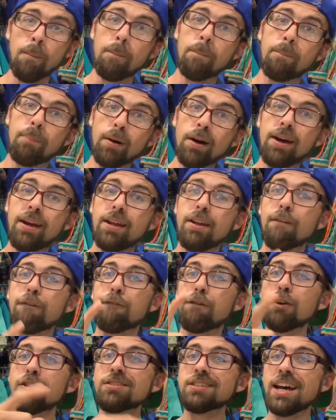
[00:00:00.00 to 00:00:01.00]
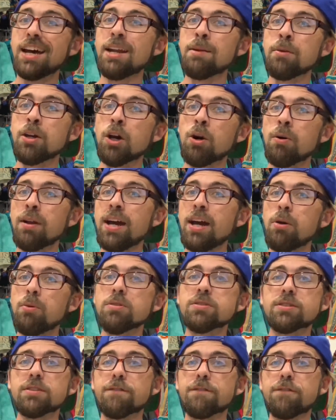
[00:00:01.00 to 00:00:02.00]
But first item going out
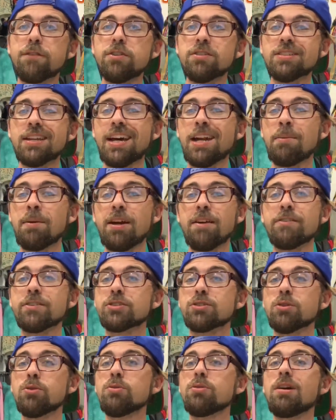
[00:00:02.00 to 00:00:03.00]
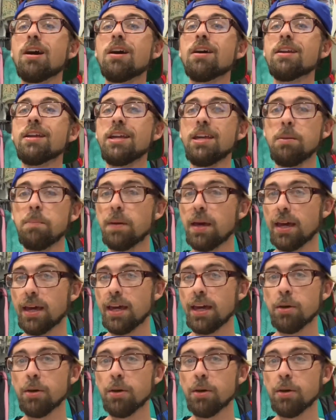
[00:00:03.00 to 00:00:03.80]
was the first item I ever sold on eBay.